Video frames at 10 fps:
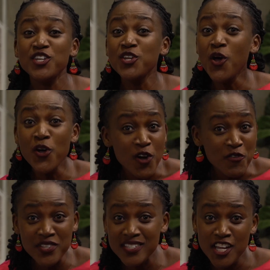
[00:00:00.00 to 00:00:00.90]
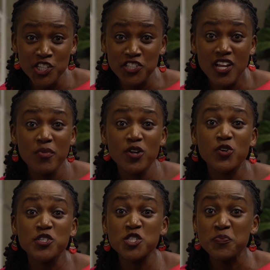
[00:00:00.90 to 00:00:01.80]
No conversation about
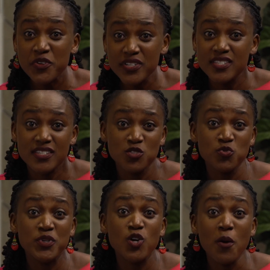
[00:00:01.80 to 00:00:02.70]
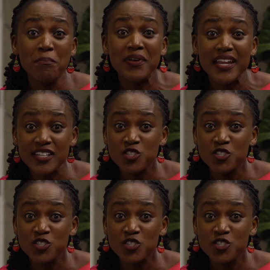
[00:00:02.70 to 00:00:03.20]
conspiracies would be complete